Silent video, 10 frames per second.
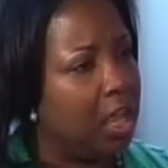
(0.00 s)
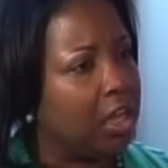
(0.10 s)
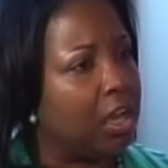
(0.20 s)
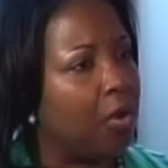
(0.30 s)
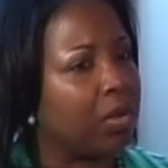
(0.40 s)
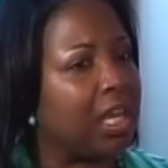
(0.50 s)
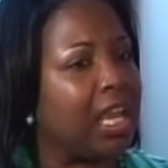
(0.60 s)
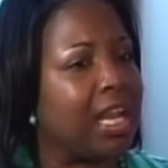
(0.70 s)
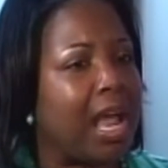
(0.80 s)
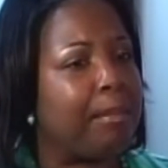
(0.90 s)
You know,
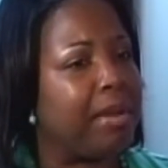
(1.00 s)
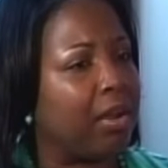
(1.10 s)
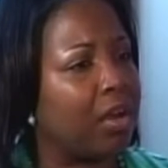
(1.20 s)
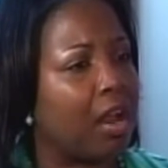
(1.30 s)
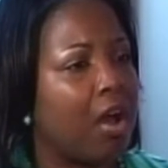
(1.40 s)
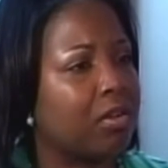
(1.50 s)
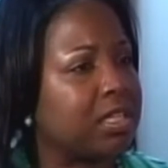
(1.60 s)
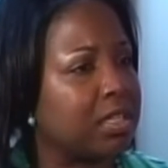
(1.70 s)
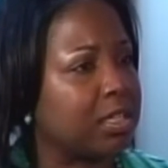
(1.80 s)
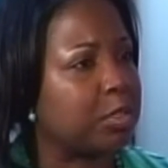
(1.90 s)
can I bear it all
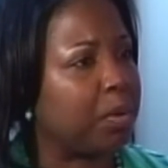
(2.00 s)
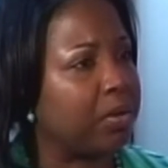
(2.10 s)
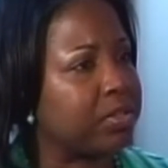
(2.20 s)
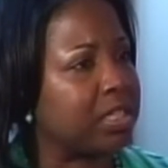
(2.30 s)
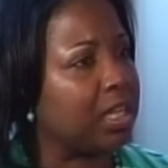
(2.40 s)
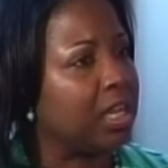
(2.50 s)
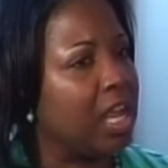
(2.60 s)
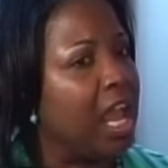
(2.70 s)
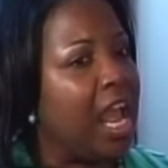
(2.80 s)
to this person